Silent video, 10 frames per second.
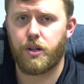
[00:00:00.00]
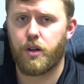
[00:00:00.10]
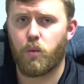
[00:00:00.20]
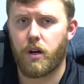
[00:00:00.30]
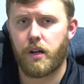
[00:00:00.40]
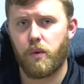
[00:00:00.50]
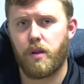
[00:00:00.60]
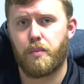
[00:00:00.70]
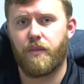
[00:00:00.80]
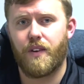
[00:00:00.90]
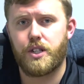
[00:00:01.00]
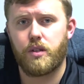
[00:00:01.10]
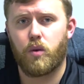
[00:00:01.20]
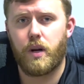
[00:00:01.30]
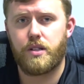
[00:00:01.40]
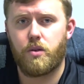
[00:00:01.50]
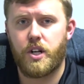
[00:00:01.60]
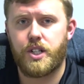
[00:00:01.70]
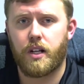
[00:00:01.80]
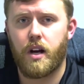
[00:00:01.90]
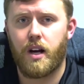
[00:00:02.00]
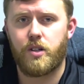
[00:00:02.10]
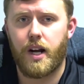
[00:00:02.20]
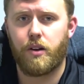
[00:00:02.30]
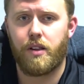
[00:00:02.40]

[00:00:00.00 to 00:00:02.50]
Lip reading: you're working with a professional restoration contractor